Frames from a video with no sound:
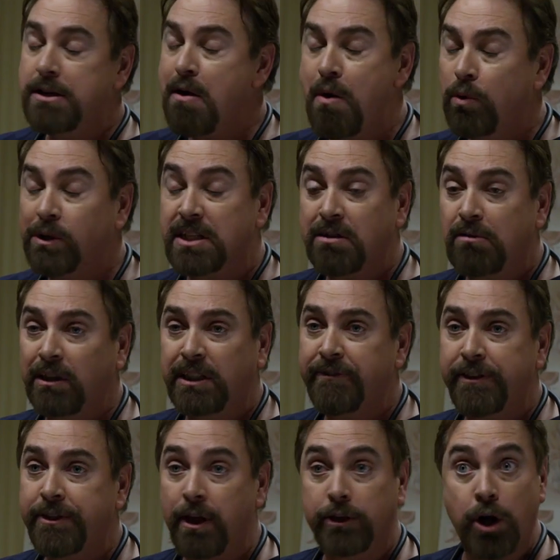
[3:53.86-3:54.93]
no, it's a totally
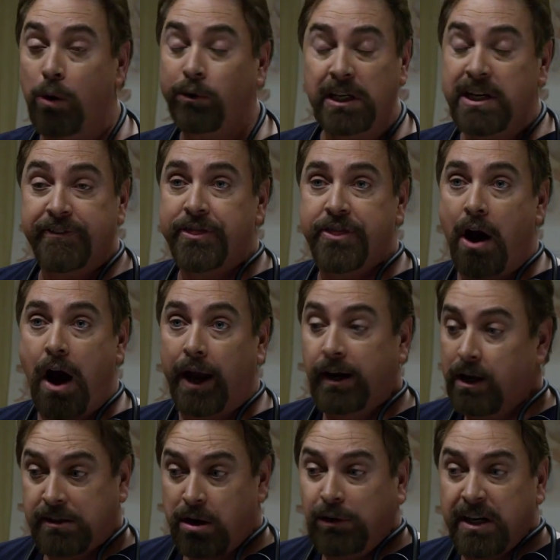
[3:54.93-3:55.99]
different, totally different
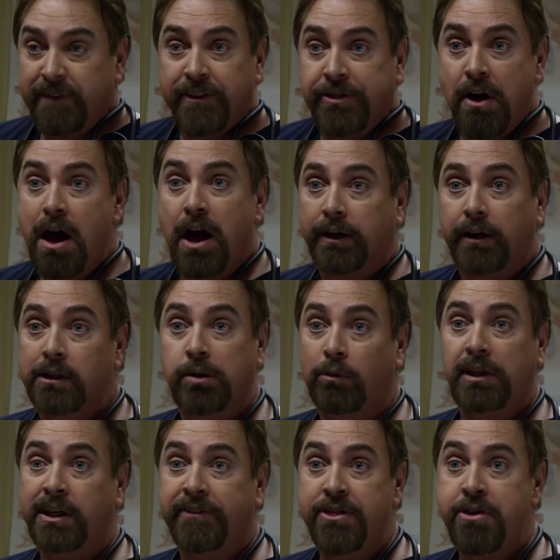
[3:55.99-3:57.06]
thought. Totally different thought. Totally
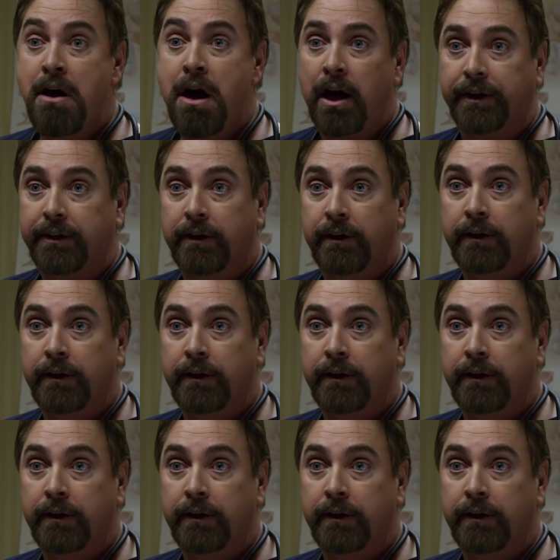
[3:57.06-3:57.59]
different thought.